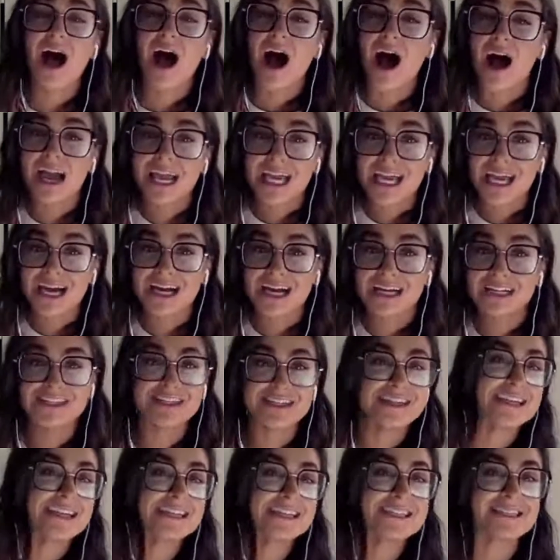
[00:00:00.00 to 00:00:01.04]
hi, do
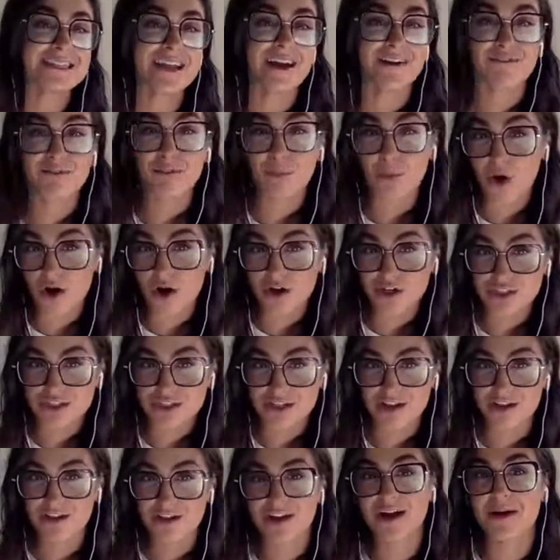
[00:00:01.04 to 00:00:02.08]
you need stuff washed? You
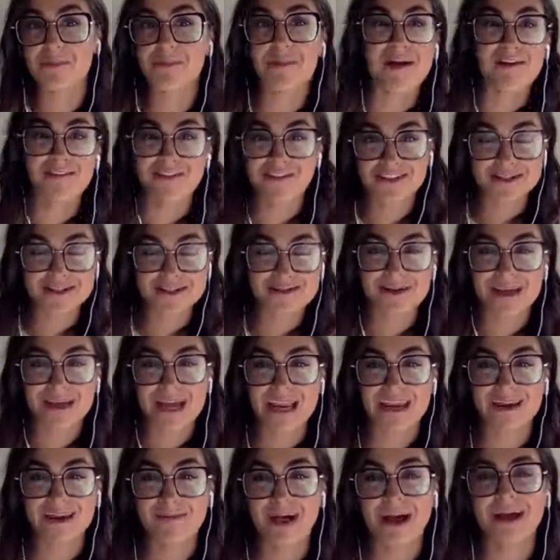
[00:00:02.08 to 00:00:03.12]
can come over this
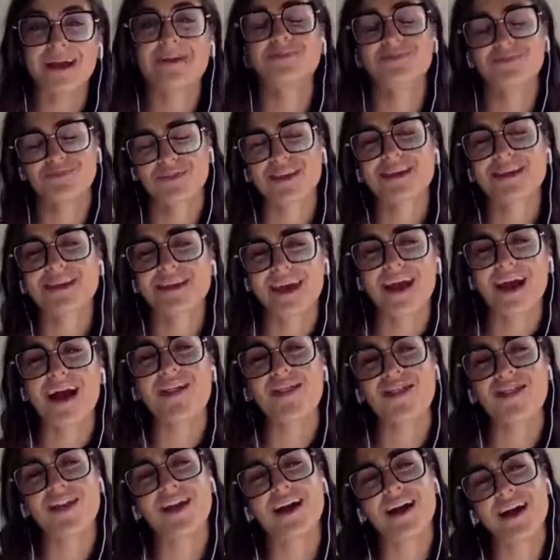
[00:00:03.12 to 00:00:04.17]
weekend. I'm like, yeah, I
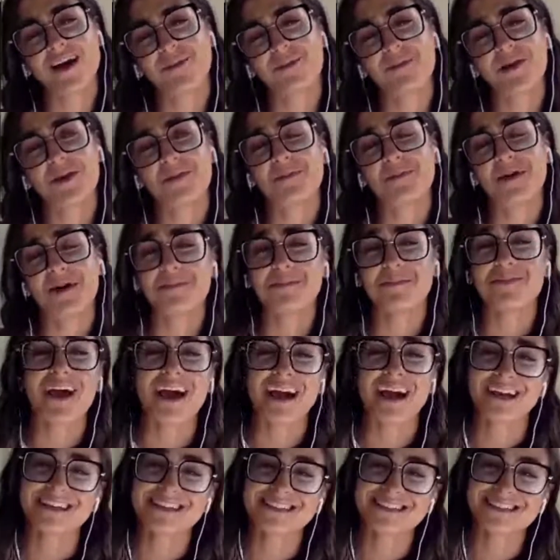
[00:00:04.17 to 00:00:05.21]
think I will, mum,
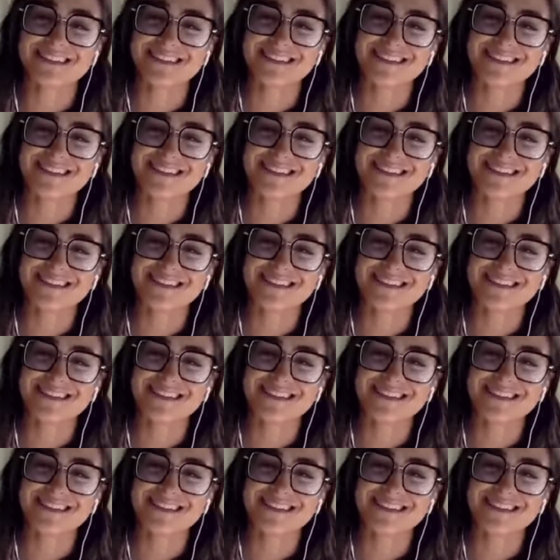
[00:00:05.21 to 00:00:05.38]
thanks.